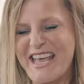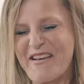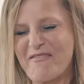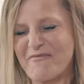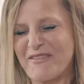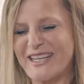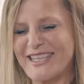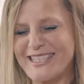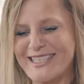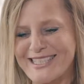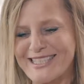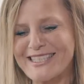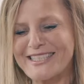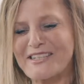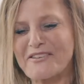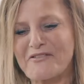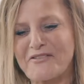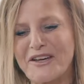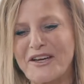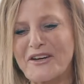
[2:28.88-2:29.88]
But it's
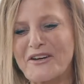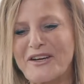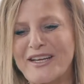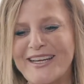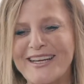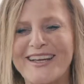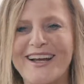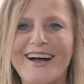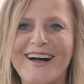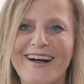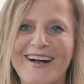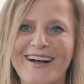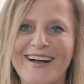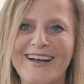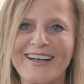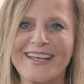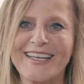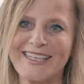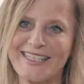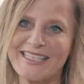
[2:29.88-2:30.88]
still very
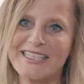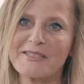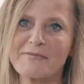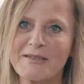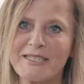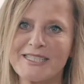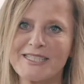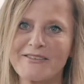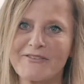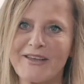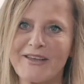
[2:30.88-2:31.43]
inexpensive